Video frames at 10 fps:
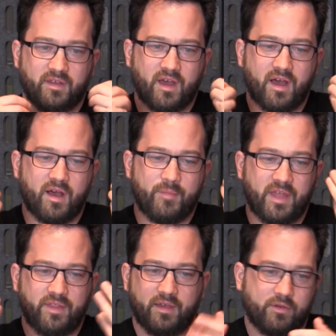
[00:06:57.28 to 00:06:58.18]

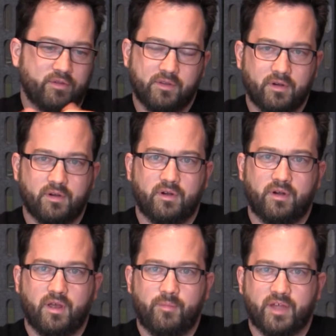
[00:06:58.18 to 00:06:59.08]
and they could
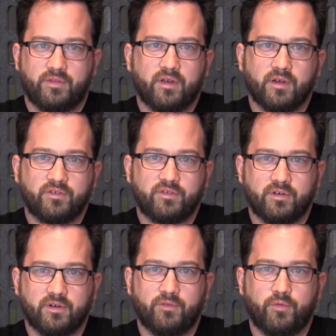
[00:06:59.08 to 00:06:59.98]
learn about the
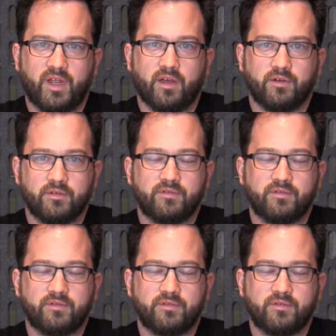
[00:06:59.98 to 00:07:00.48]
culture of Rio.